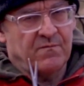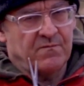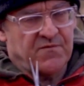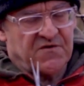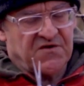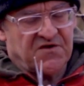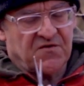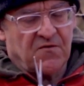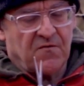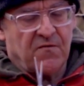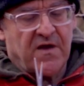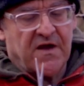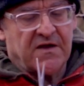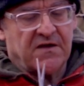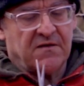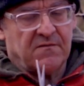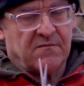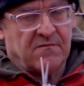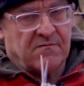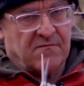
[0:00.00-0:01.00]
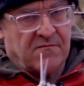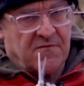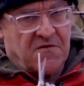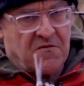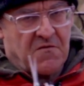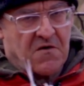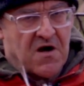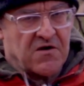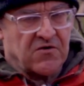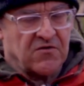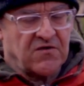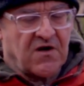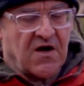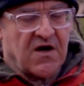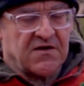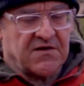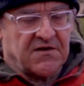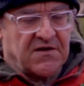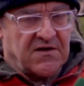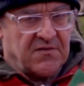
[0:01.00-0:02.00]
so that you cannot
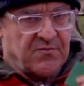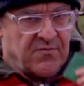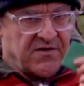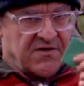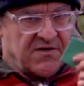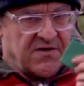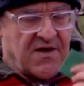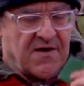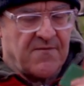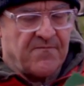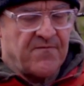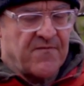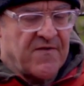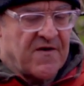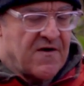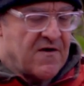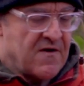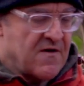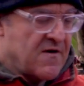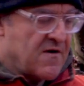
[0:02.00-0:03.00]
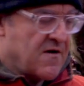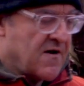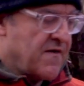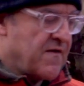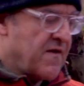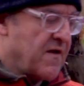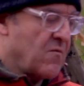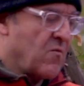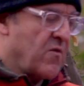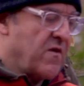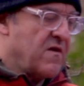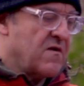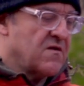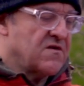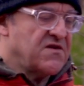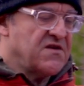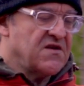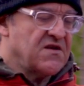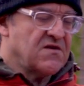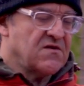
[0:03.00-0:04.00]
cut it, but yeah. And then with your
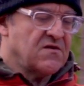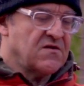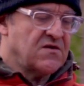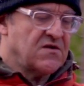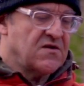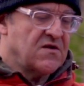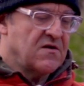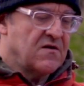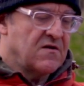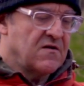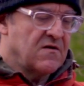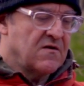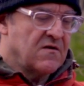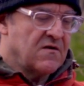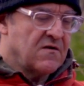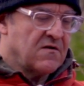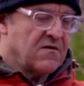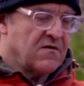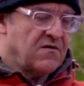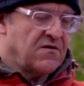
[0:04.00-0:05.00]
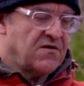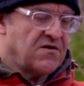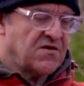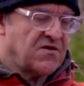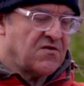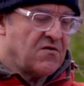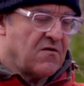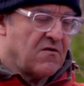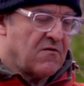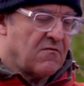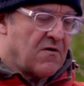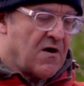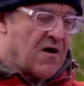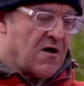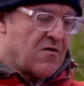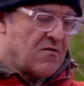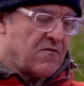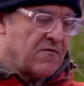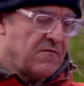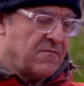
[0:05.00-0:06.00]
scissors, you just go
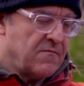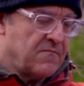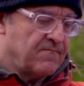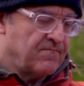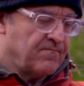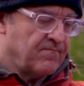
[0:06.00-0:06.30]
around,